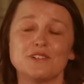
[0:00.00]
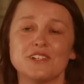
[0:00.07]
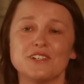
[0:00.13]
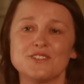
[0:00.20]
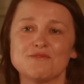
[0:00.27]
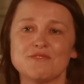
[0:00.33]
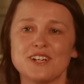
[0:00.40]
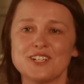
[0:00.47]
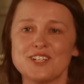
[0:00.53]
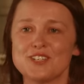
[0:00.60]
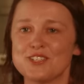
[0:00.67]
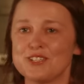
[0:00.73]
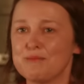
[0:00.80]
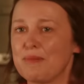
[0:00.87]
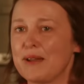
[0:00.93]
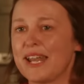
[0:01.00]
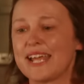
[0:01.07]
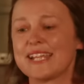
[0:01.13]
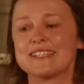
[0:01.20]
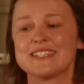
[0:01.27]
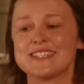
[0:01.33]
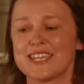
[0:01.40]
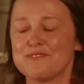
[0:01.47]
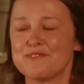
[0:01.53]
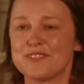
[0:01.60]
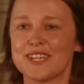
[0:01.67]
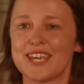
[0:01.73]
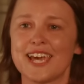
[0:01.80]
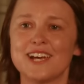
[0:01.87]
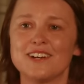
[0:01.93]
one of those writers who plans
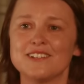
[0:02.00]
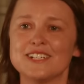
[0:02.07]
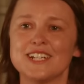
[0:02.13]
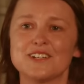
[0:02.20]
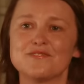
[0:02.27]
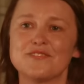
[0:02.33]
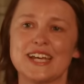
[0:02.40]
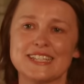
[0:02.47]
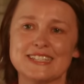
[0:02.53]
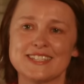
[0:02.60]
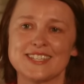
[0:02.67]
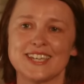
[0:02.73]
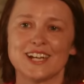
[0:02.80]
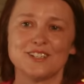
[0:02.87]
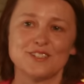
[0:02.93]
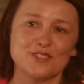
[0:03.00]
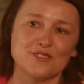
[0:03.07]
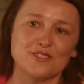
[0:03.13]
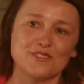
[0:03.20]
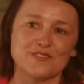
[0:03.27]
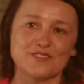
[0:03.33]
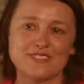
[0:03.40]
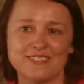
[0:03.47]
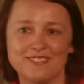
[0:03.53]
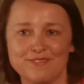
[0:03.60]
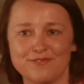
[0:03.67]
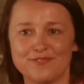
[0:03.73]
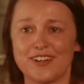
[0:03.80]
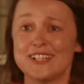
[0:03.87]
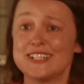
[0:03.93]
everything out in advance. I sort of
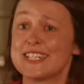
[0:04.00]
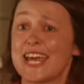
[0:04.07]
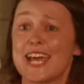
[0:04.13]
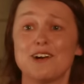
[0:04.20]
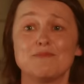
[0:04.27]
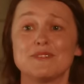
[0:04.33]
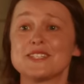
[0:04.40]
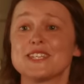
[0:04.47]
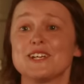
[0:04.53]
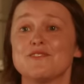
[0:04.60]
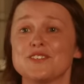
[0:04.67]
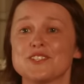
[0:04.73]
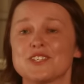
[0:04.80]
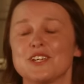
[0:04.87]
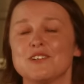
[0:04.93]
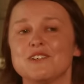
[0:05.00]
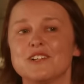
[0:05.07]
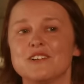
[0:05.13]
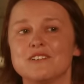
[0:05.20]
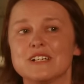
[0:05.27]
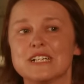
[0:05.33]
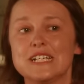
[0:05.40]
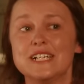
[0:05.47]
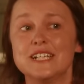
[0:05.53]
find it out myself as I go along.